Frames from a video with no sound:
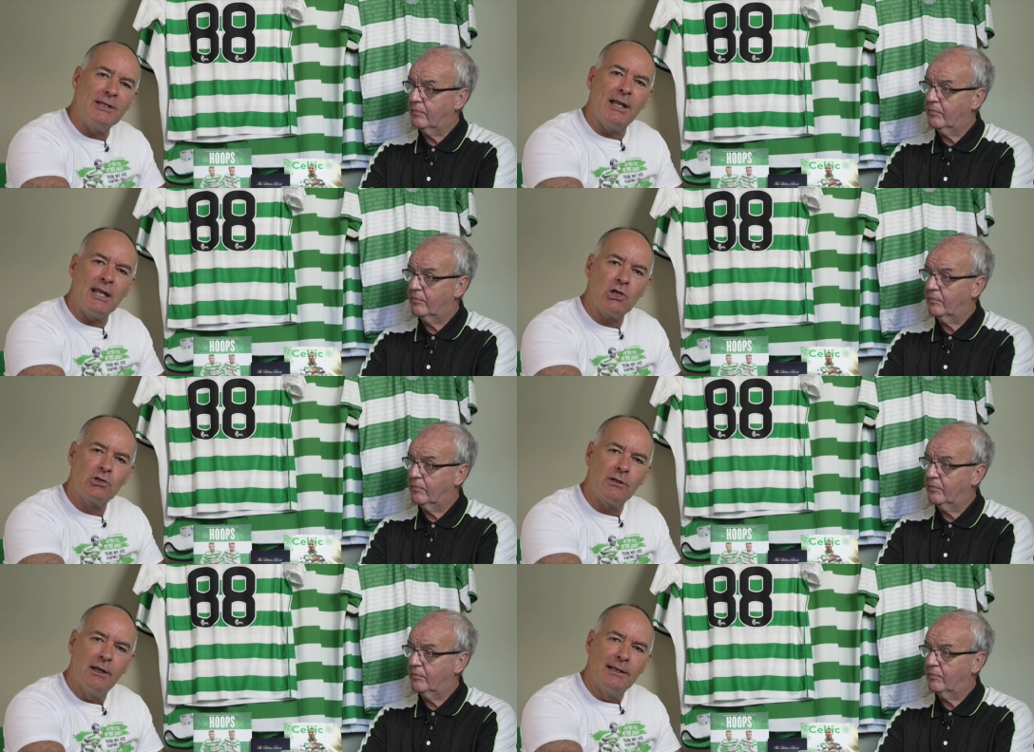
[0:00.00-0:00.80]

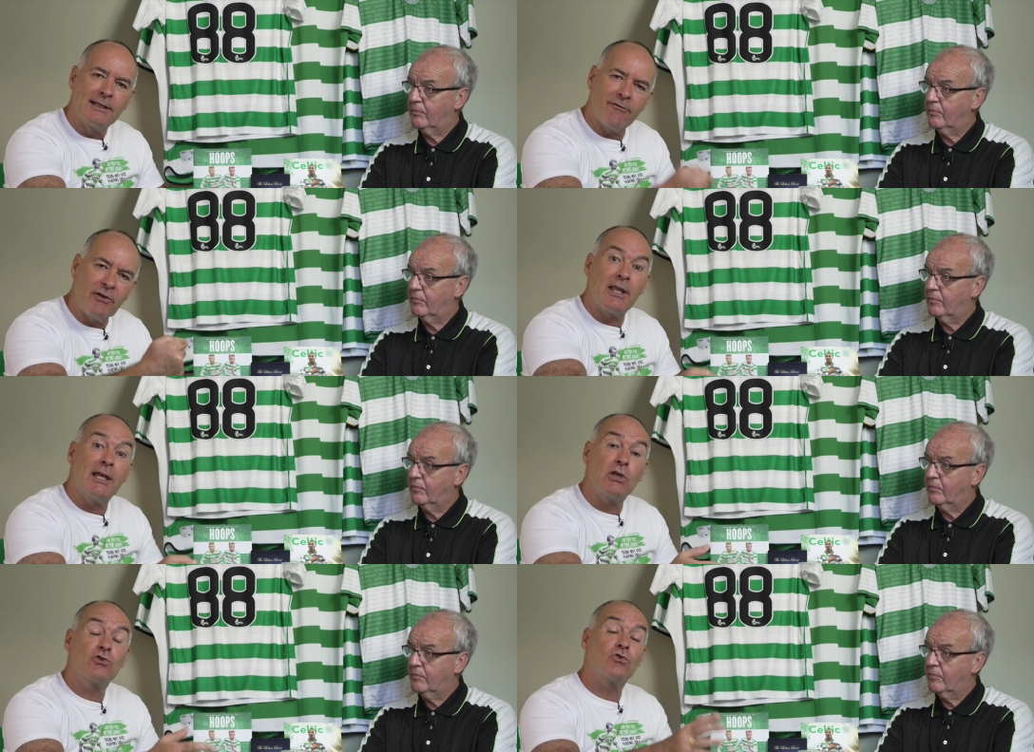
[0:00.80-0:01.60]
Speaker 1: donation. Give a
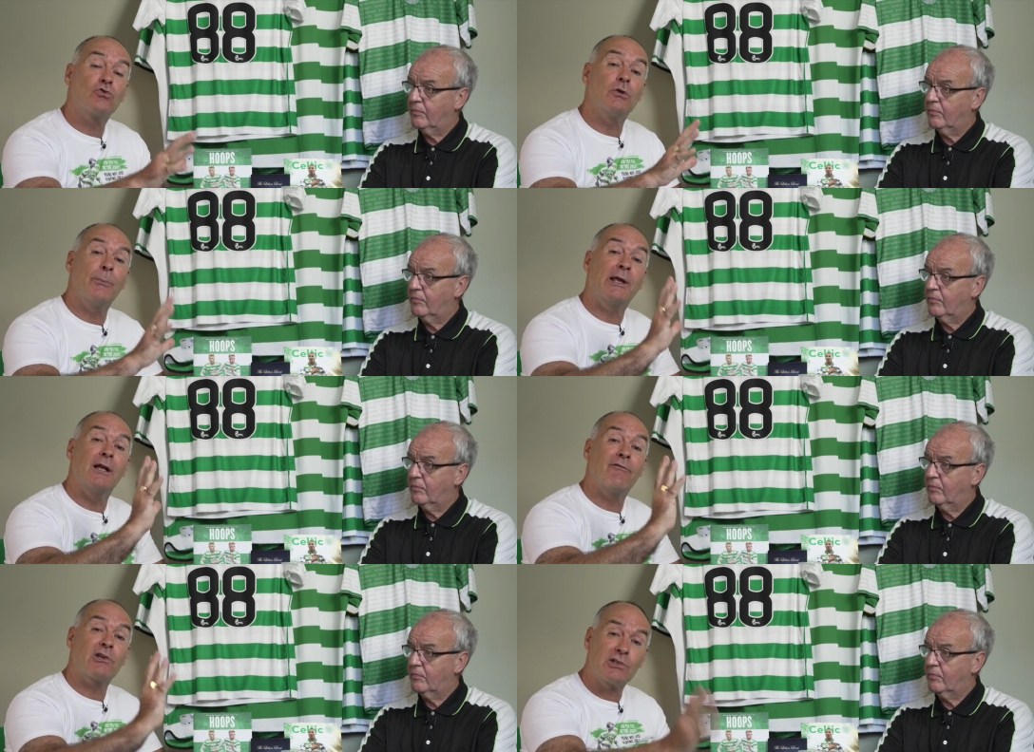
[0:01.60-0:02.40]
donation so that we
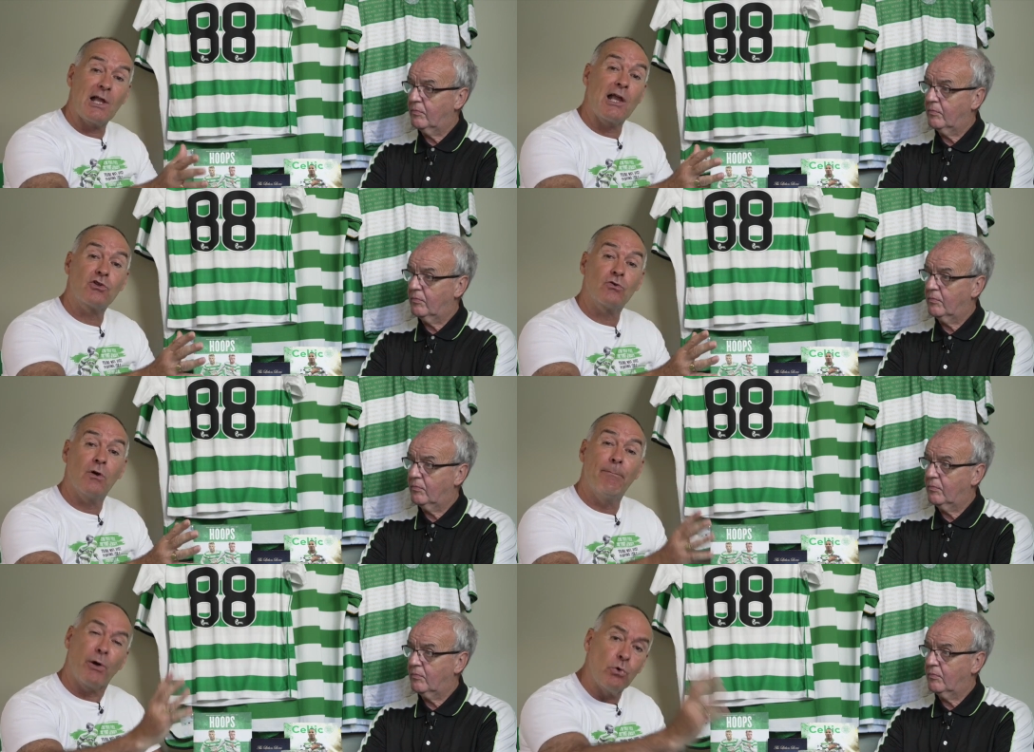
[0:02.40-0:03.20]
can have a
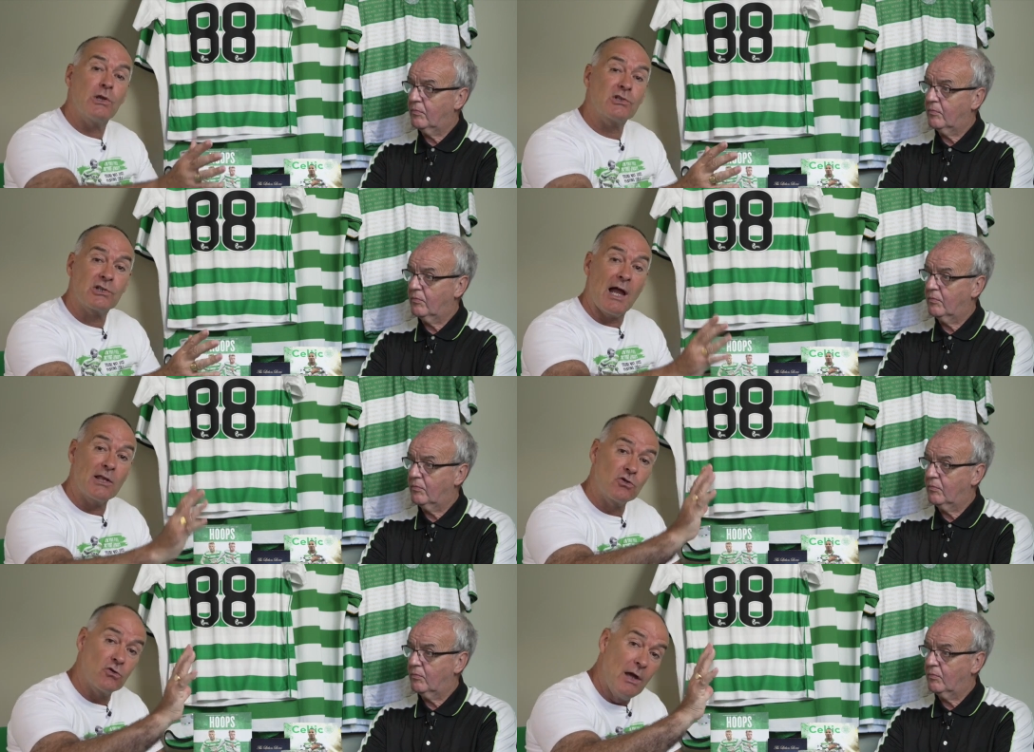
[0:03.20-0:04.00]
statue, a brilliant
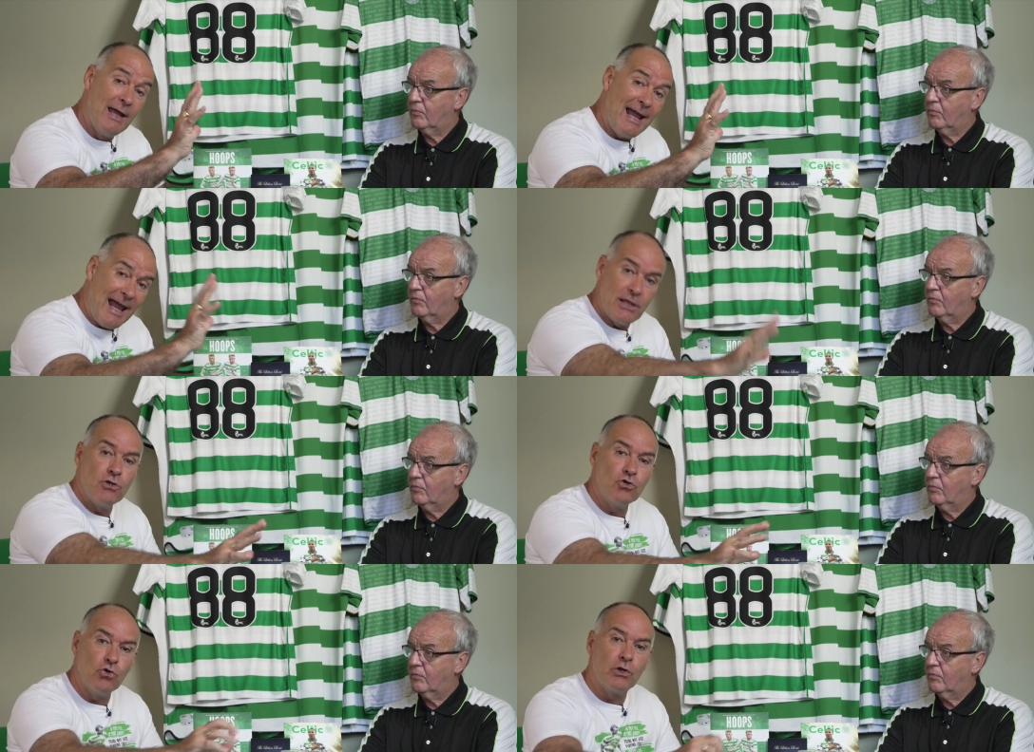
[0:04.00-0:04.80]
statue
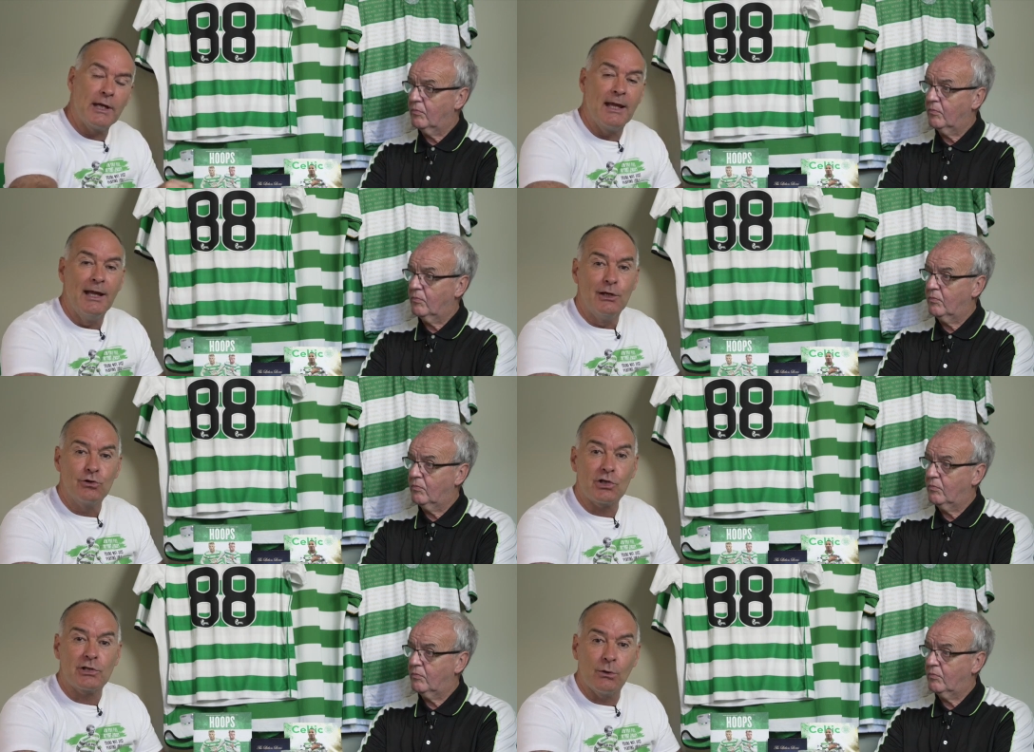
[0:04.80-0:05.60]
in Newry
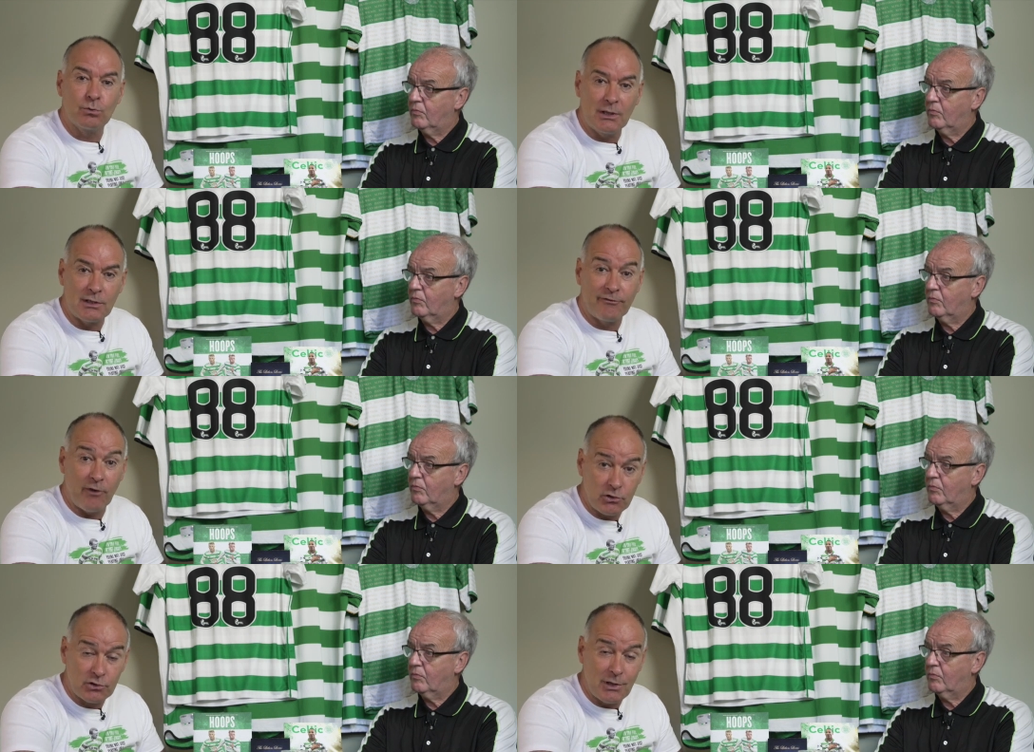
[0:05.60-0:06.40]
to Celtic's
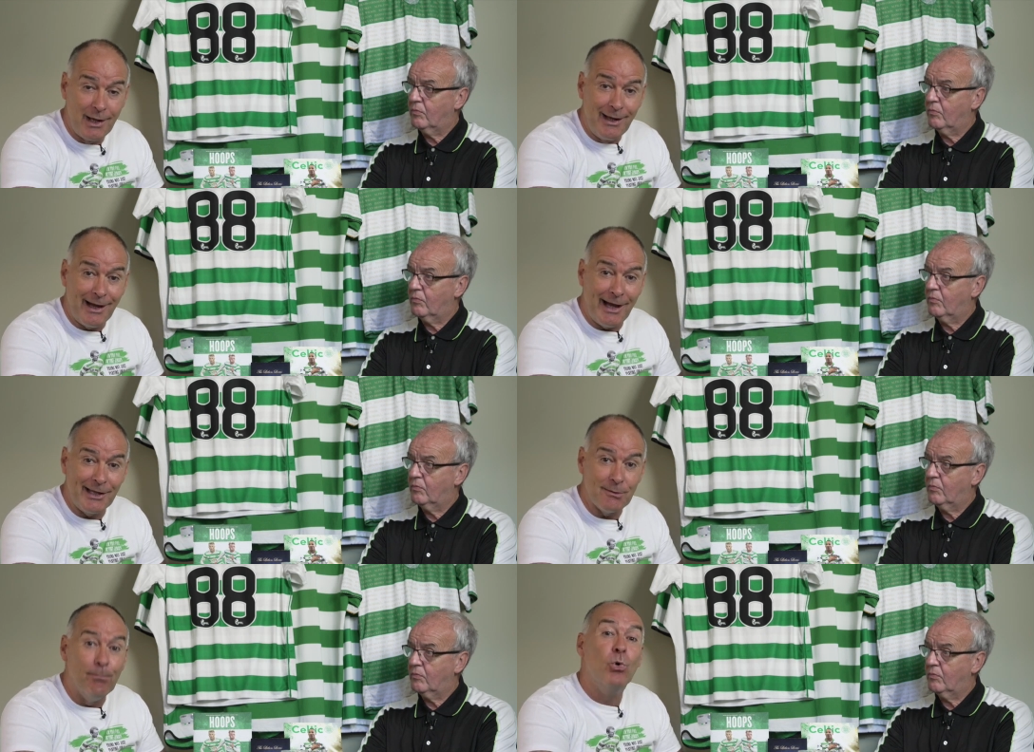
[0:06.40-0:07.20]
first
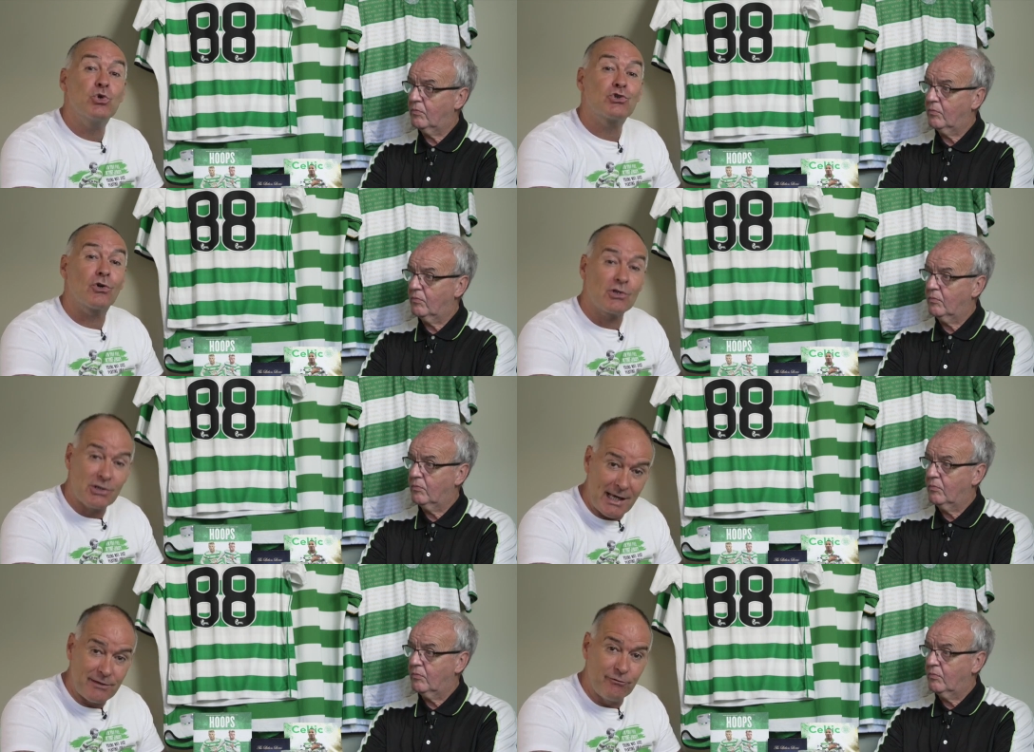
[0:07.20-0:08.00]
and most
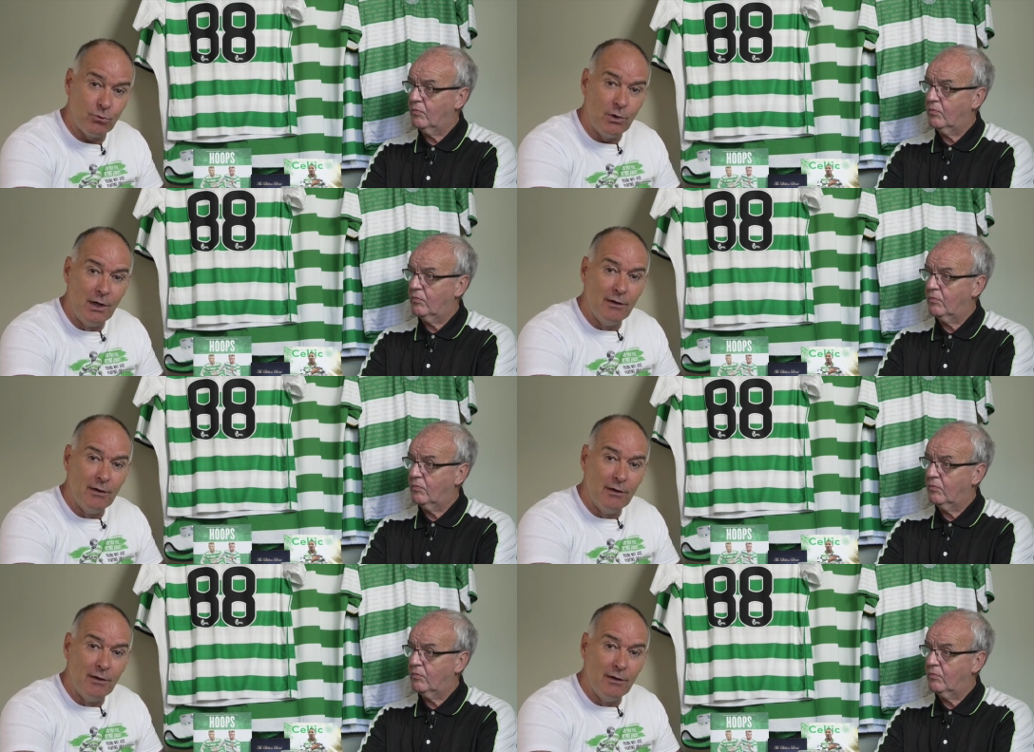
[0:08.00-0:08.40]
successful